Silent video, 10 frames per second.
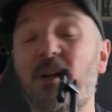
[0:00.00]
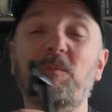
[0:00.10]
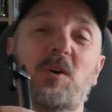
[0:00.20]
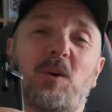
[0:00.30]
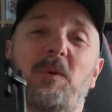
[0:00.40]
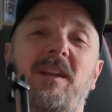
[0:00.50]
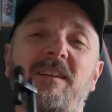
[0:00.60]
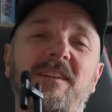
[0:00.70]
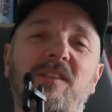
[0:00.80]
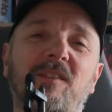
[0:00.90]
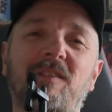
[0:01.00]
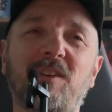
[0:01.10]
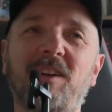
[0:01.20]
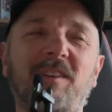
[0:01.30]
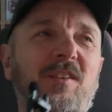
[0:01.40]
I'm not going to edit this.
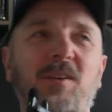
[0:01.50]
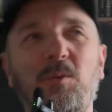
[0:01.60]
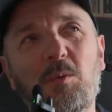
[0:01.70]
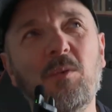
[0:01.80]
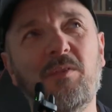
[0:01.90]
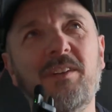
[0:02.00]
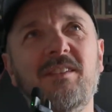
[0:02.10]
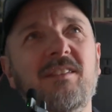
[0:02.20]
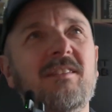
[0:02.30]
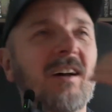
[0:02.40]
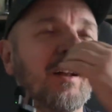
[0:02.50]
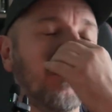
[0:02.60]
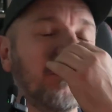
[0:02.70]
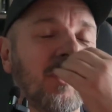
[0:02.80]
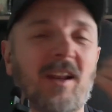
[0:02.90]
Not until all of this is done.
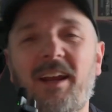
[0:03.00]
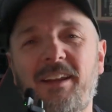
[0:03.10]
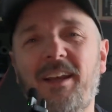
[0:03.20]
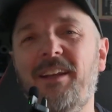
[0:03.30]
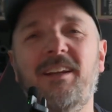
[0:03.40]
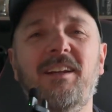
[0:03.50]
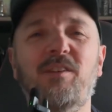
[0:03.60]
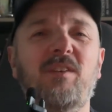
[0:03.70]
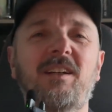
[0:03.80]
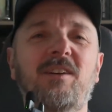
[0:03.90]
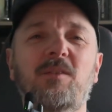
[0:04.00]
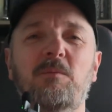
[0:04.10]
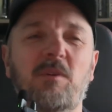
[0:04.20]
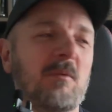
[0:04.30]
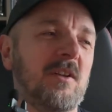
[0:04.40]
I'm not going to edit any of these videos. I'm
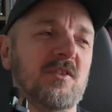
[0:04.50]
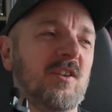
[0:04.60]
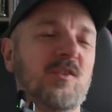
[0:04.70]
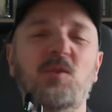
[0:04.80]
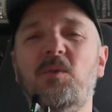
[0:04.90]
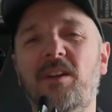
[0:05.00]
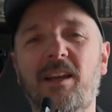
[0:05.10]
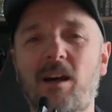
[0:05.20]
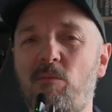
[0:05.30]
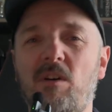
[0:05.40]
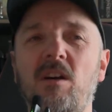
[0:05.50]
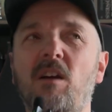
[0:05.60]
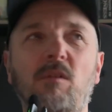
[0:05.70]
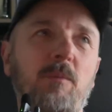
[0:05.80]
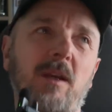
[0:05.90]
probably just going to talk at the camera,
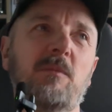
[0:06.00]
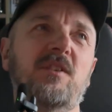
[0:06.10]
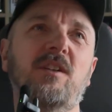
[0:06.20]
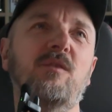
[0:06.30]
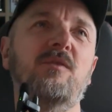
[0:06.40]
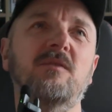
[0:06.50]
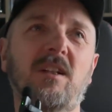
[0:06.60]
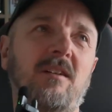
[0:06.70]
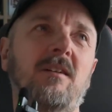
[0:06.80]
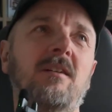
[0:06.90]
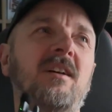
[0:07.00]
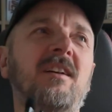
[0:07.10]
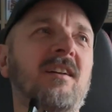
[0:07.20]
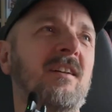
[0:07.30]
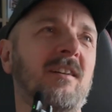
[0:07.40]
repeat myself a lot,
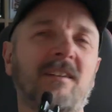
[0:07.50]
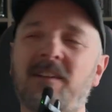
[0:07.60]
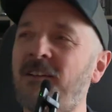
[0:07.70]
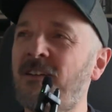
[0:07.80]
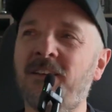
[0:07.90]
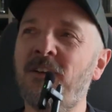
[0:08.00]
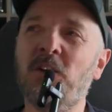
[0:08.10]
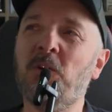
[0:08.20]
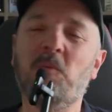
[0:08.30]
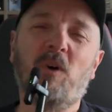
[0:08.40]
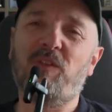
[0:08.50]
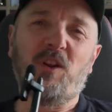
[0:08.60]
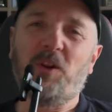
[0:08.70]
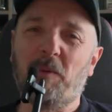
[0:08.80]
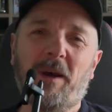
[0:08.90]
waffle
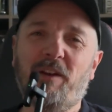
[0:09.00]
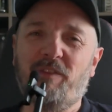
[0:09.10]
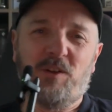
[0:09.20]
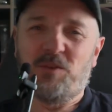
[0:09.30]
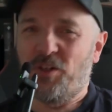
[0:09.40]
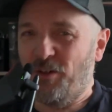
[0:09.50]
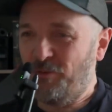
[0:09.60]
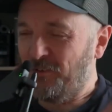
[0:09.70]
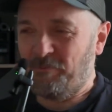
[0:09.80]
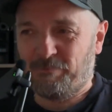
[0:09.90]
on about the future and